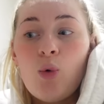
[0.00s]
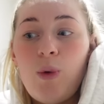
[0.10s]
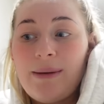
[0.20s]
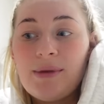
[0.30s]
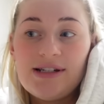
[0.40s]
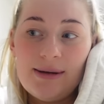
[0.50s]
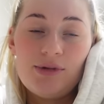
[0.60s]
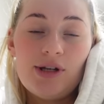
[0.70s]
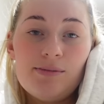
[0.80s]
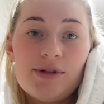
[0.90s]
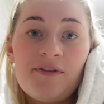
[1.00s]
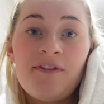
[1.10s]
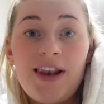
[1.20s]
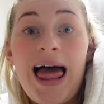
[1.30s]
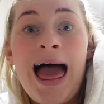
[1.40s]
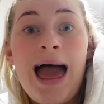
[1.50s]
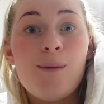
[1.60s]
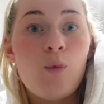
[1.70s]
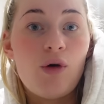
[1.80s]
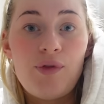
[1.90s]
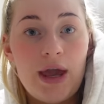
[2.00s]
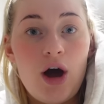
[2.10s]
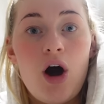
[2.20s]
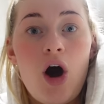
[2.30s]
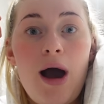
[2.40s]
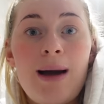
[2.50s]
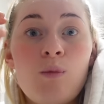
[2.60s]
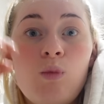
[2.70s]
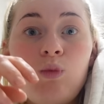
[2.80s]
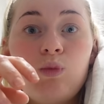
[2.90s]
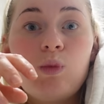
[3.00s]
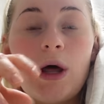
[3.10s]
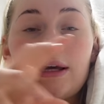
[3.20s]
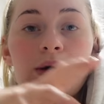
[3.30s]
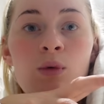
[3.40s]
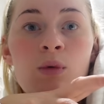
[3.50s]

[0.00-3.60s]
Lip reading: when my symptoms flare, what they are, and like